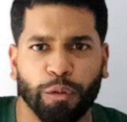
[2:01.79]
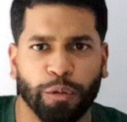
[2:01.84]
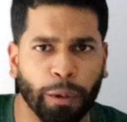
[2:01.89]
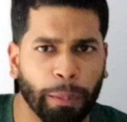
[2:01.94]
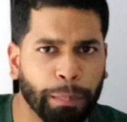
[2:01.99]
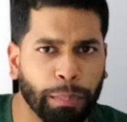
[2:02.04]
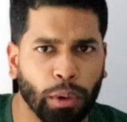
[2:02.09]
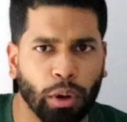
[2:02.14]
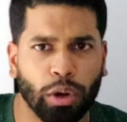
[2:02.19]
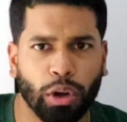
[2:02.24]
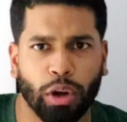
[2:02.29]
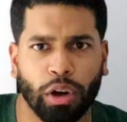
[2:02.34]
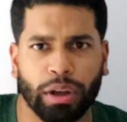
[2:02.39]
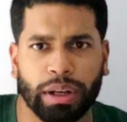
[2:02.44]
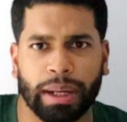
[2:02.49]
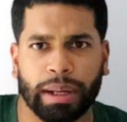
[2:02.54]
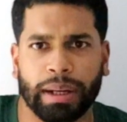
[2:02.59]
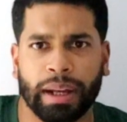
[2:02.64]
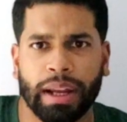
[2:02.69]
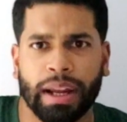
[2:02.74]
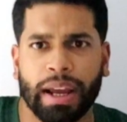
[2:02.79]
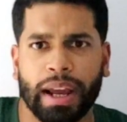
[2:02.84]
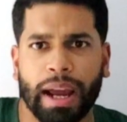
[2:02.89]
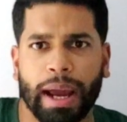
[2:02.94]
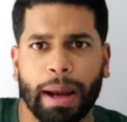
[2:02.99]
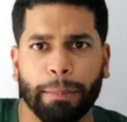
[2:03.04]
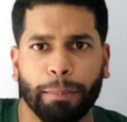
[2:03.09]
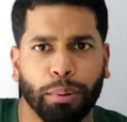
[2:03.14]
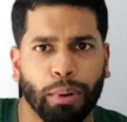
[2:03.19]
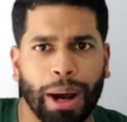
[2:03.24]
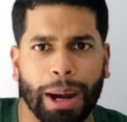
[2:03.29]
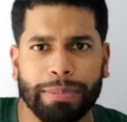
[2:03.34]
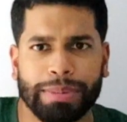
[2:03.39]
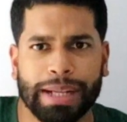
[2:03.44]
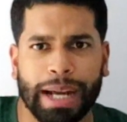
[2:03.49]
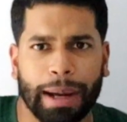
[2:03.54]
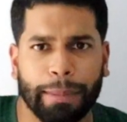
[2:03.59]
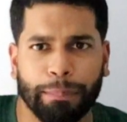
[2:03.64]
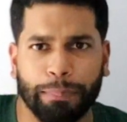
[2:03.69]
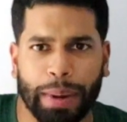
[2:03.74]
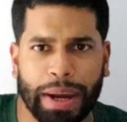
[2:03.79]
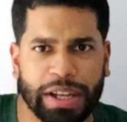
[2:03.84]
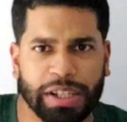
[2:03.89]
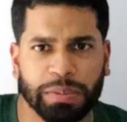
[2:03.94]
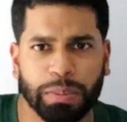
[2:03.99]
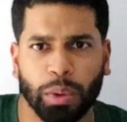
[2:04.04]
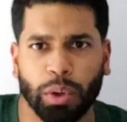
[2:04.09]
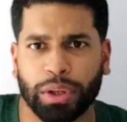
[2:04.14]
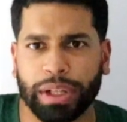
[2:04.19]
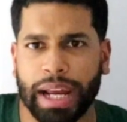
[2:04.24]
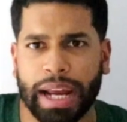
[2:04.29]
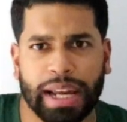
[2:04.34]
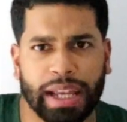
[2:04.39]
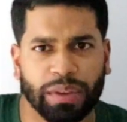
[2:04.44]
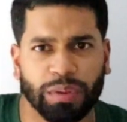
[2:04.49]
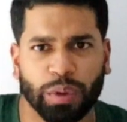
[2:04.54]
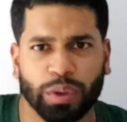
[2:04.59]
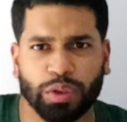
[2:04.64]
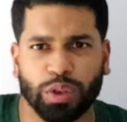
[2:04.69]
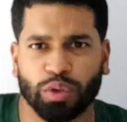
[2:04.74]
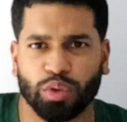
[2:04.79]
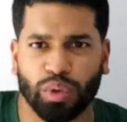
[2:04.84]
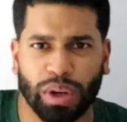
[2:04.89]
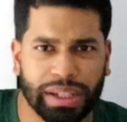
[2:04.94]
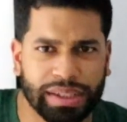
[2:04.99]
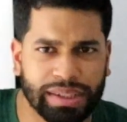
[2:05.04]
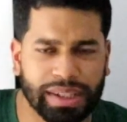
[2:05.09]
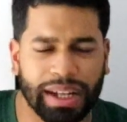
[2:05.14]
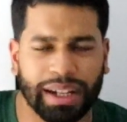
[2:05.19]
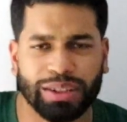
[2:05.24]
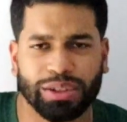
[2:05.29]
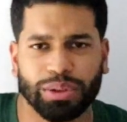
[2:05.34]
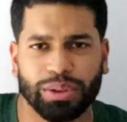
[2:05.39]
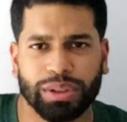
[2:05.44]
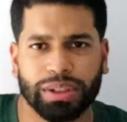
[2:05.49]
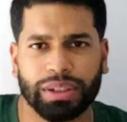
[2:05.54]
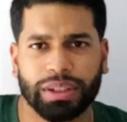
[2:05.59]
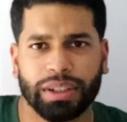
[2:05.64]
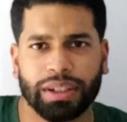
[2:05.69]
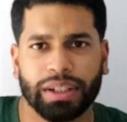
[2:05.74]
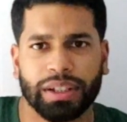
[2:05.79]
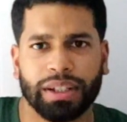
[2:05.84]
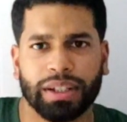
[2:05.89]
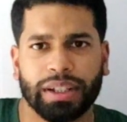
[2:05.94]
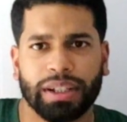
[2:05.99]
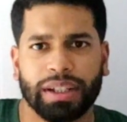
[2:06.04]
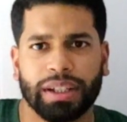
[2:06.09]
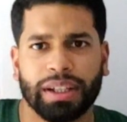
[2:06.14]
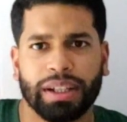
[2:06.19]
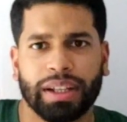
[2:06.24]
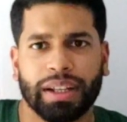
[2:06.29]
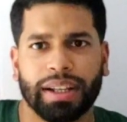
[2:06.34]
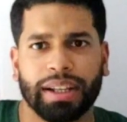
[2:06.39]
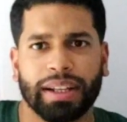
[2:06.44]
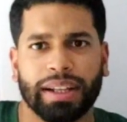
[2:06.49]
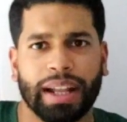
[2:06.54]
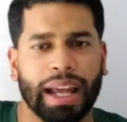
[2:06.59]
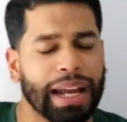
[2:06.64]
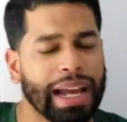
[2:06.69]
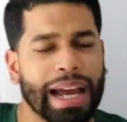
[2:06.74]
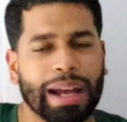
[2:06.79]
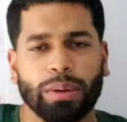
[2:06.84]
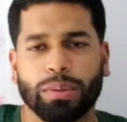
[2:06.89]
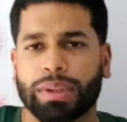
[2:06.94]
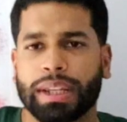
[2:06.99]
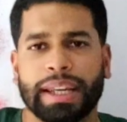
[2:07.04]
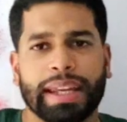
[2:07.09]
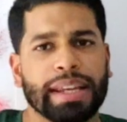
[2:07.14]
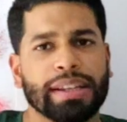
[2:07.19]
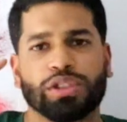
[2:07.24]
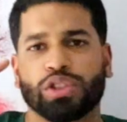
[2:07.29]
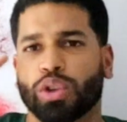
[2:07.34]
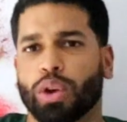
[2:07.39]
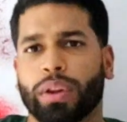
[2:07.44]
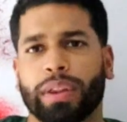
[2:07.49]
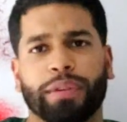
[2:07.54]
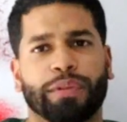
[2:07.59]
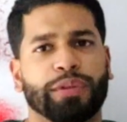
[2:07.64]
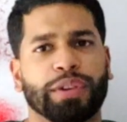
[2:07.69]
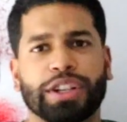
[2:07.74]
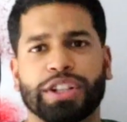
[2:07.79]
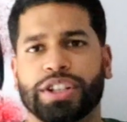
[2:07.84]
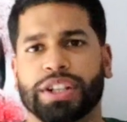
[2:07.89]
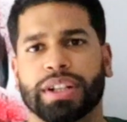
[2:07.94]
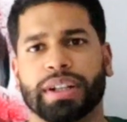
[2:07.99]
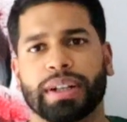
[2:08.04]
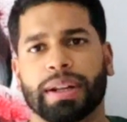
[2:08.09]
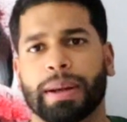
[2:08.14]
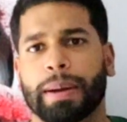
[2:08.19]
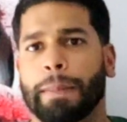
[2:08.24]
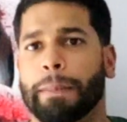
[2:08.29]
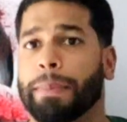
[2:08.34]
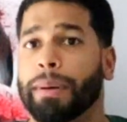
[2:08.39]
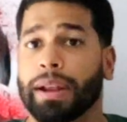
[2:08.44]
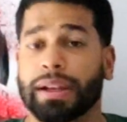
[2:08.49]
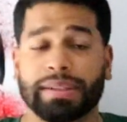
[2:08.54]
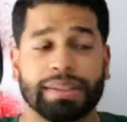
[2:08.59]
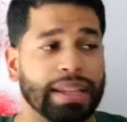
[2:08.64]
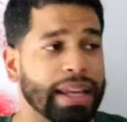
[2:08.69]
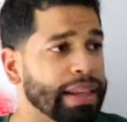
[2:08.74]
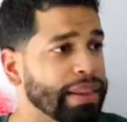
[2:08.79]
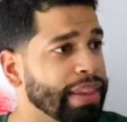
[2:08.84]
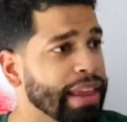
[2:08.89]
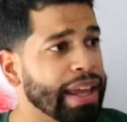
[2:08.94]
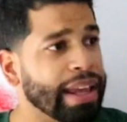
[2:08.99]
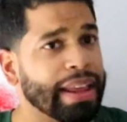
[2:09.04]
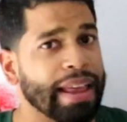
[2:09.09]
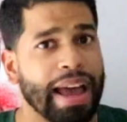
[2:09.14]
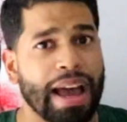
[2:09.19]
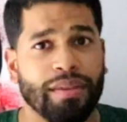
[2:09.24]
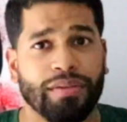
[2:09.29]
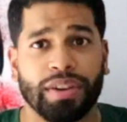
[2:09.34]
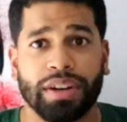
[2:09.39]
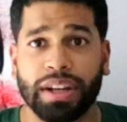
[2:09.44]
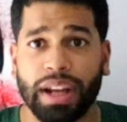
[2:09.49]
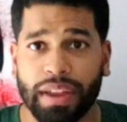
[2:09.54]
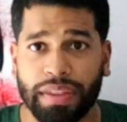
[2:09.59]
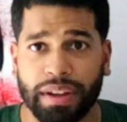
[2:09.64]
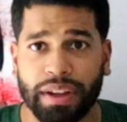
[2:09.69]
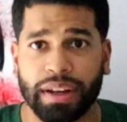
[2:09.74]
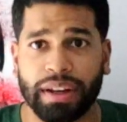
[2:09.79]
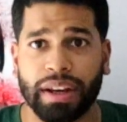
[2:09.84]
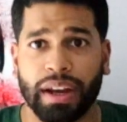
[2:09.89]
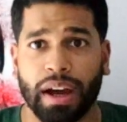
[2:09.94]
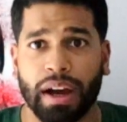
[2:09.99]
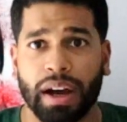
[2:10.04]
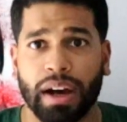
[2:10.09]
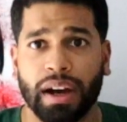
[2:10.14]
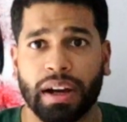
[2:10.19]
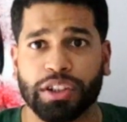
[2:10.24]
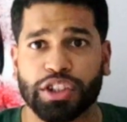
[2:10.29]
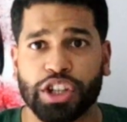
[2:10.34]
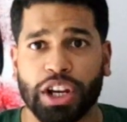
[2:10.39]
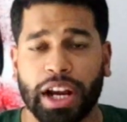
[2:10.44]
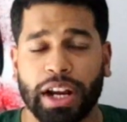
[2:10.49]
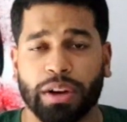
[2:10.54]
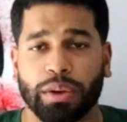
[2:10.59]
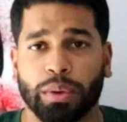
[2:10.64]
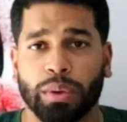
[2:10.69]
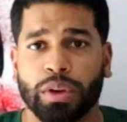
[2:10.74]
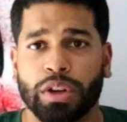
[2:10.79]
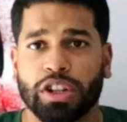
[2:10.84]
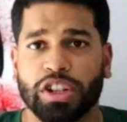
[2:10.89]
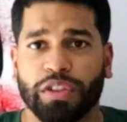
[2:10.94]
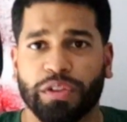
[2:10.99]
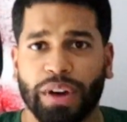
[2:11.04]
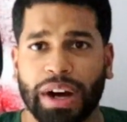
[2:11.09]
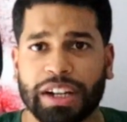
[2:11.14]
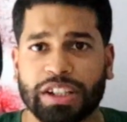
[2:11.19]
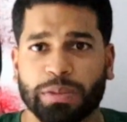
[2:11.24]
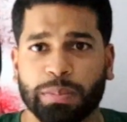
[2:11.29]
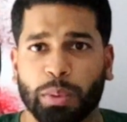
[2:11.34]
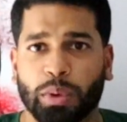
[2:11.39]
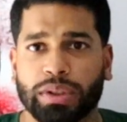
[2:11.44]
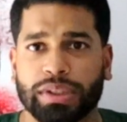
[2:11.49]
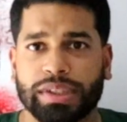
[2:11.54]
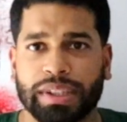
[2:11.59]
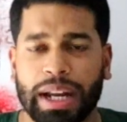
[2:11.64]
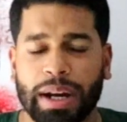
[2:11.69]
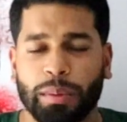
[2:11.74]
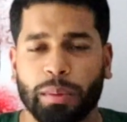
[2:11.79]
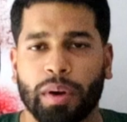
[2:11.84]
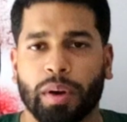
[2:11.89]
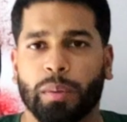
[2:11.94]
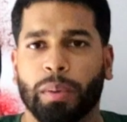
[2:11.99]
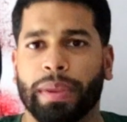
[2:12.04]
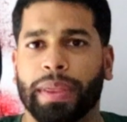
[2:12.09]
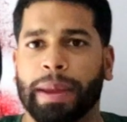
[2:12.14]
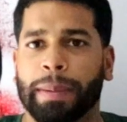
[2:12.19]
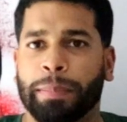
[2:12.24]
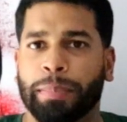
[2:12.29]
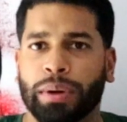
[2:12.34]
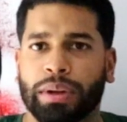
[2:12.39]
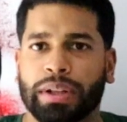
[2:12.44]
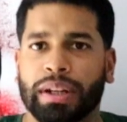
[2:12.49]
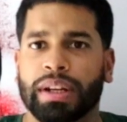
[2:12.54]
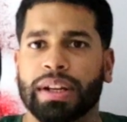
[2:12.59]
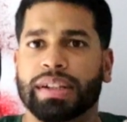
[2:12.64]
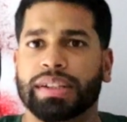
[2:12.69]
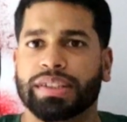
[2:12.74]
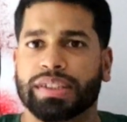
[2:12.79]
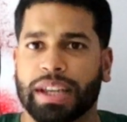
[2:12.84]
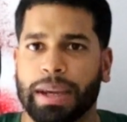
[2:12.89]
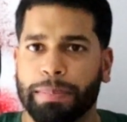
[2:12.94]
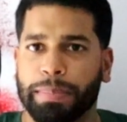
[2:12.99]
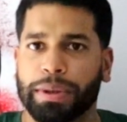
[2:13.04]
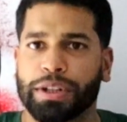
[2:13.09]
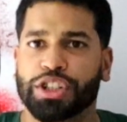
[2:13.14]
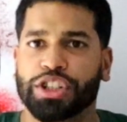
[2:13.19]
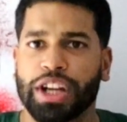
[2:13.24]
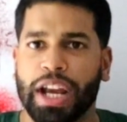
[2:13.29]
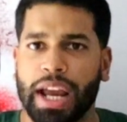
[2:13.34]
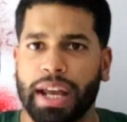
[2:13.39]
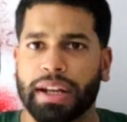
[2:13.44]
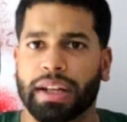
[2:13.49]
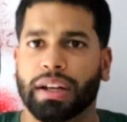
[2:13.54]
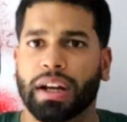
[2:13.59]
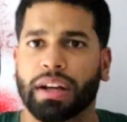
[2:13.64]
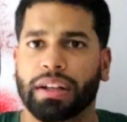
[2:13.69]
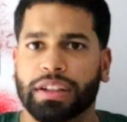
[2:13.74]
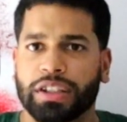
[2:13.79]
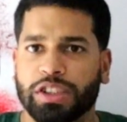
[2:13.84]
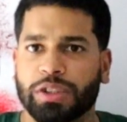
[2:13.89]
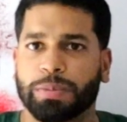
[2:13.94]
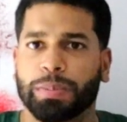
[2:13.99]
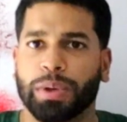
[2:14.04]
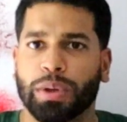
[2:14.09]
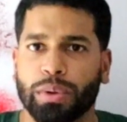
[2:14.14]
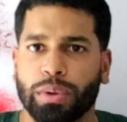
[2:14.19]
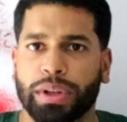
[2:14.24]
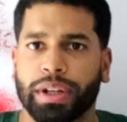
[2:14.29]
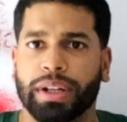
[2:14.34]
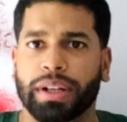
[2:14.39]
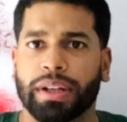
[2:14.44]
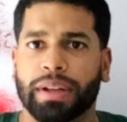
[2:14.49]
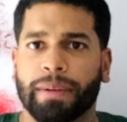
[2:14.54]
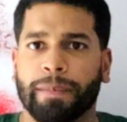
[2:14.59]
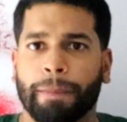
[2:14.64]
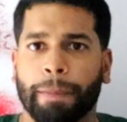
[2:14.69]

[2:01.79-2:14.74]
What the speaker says: football on and primetime baseball, Yankees versus Red Sox on. I don't think he saw the vision. Plus, they have another channel, Fox Sports Network, where they put Skip and Shannon, Undisputed.